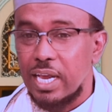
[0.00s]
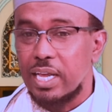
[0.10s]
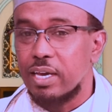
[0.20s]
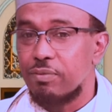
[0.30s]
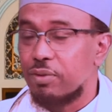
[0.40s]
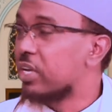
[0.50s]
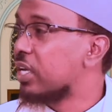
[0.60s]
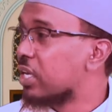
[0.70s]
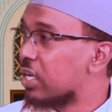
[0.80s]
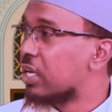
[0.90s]
like a
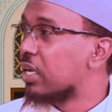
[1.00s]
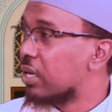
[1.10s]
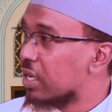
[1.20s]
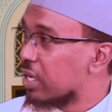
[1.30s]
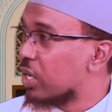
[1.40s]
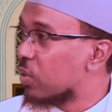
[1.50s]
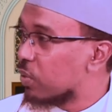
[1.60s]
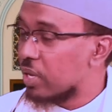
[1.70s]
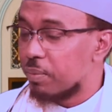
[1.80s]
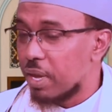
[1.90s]
very, you
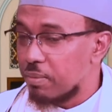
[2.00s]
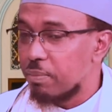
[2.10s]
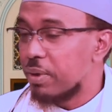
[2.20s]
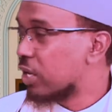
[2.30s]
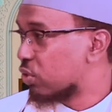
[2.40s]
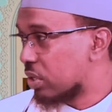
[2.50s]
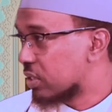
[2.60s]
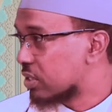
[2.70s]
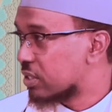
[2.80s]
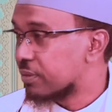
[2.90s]
know, keep coming back
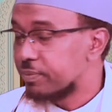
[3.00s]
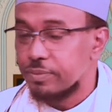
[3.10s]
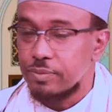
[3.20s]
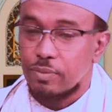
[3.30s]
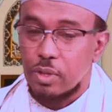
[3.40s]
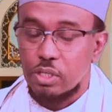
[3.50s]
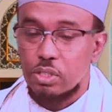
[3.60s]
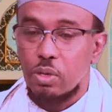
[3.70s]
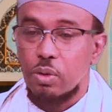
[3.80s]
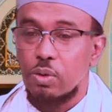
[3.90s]
thoughts.
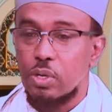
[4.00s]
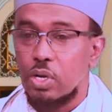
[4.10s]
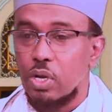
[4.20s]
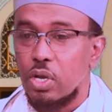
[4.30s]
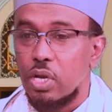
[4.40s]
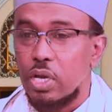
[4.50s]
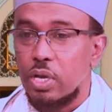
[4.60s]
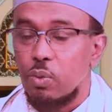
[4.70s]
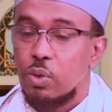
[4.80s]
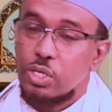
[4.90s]
So
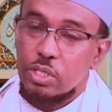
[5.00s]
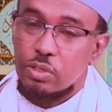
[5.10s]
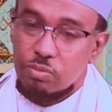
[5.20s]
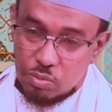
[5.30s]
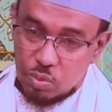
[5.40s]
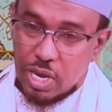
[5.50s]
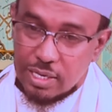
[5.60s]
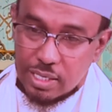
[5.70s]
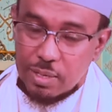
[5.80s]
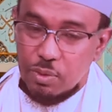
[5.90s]
what do, we
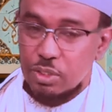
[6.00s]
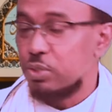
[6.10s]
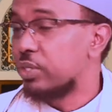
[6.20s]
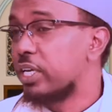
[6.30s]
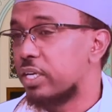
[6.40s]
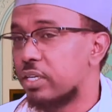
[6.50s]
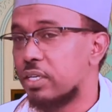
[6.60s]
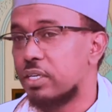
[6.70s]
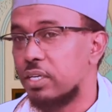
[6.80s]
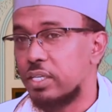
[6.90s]
ask him, what do you need?
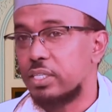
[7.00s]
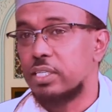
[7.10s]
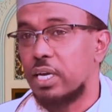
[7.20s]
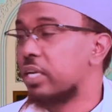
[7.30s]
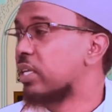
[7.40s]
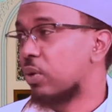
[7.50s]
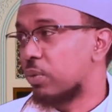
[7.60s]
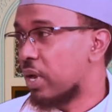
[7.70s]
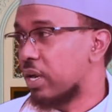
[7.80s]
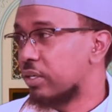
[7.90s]
He says, I need the
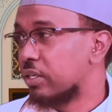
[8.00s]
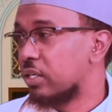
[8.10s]
Quran.